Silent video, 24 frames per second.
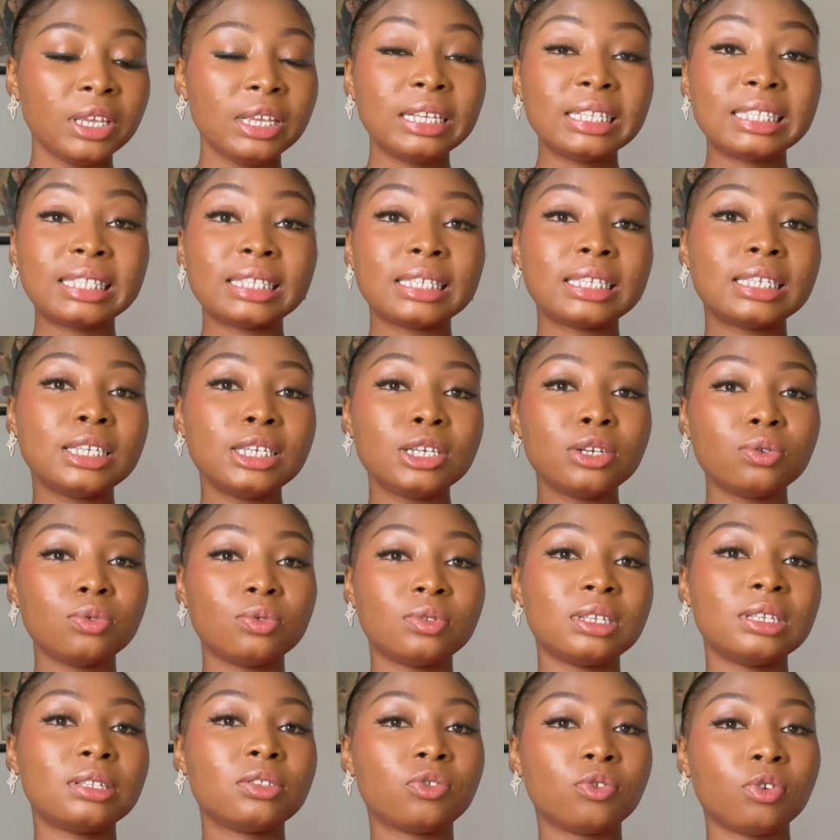It
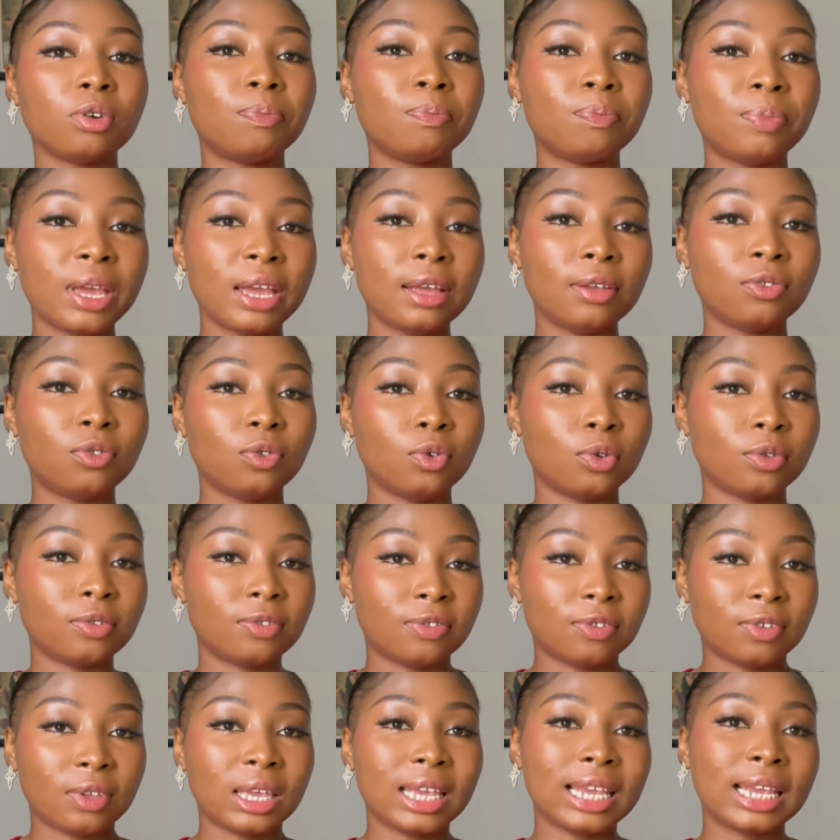heals, it repairs your
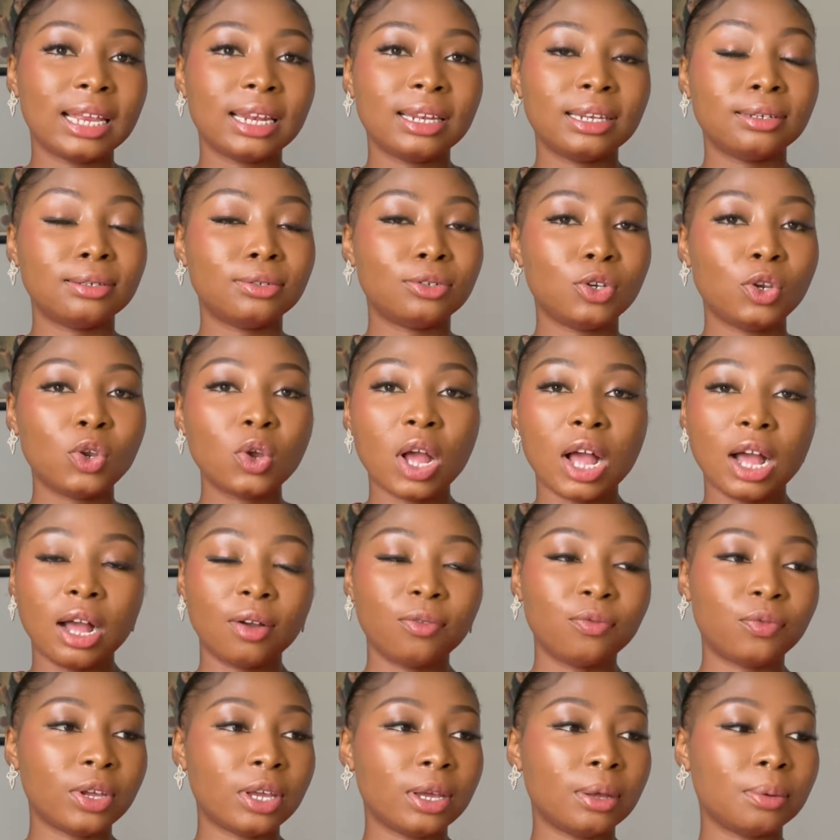skin. Do you have